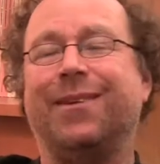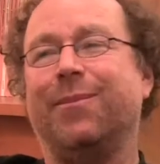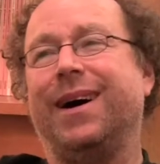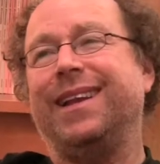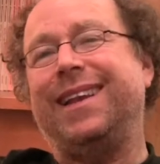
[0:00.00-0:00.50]

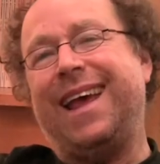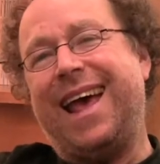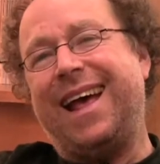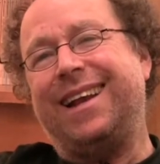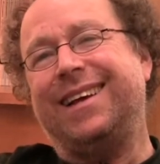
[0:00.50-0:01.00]

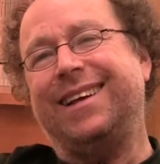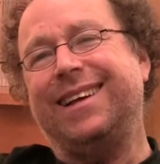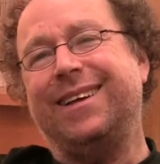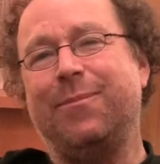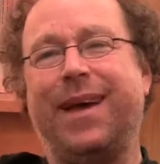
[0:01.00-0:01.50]
Montana,
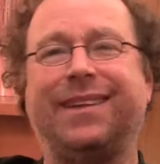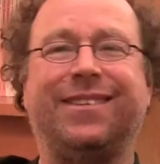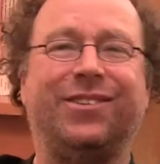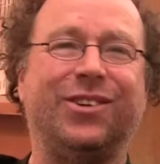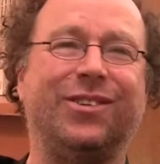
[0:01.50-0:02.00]

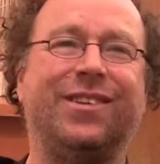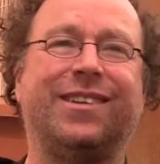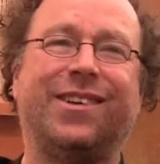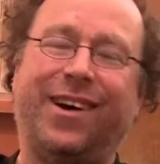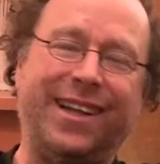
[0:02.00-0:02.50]

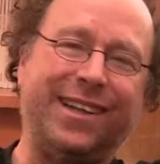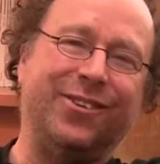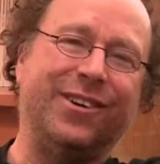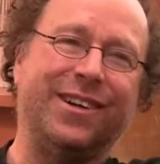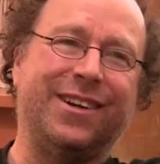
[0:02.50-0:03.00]
Massachusetts, highly
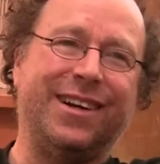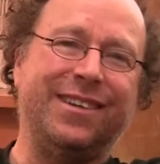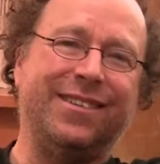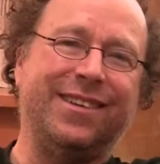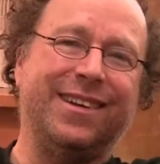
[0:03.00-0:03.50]

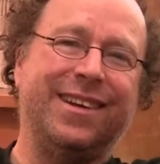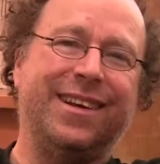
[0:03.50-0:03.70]
organized,